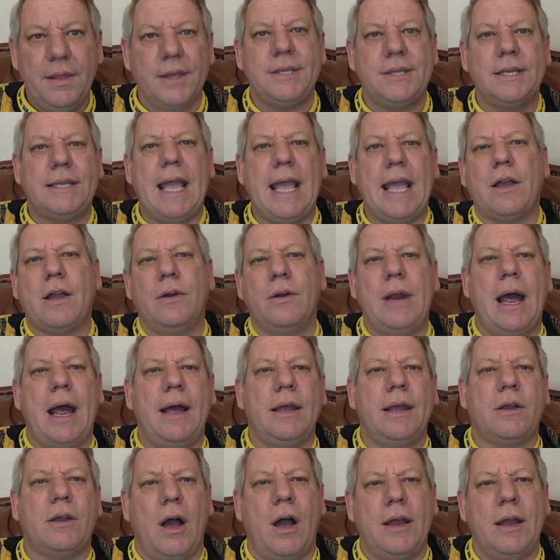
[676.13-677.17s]
this attack on
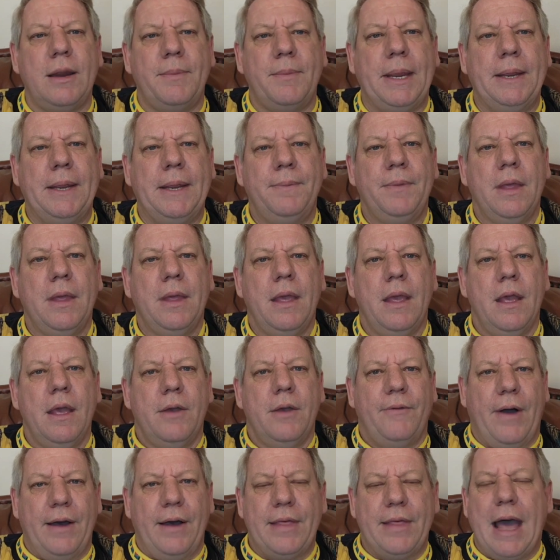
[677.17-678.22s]
our economy.
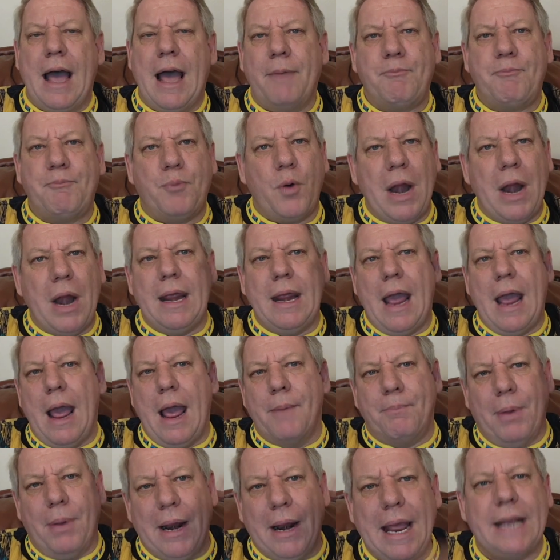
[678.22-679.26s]
Father, I pray
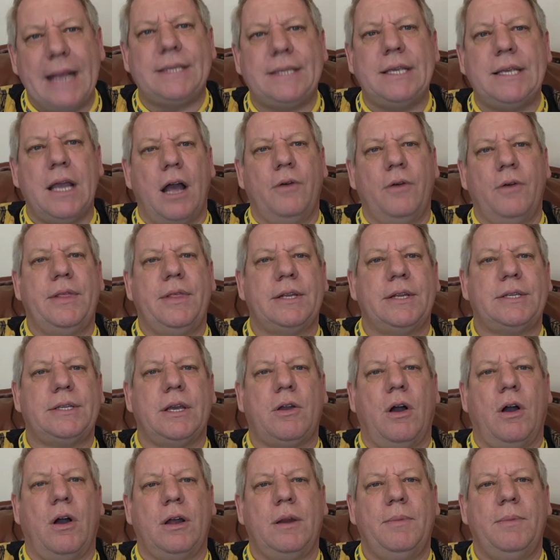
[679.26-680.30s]
a blessing over this
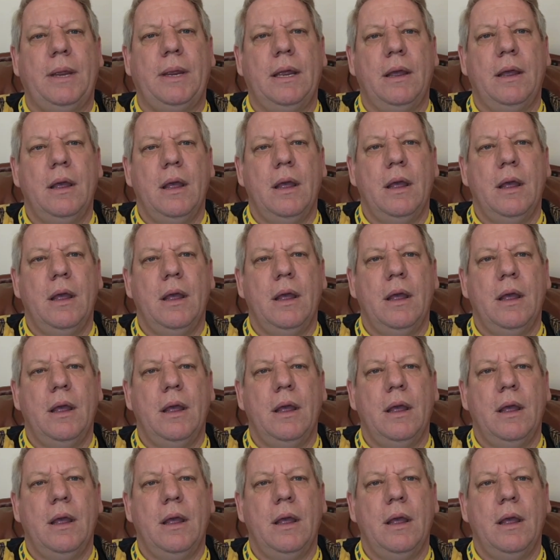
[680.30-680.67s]
economy.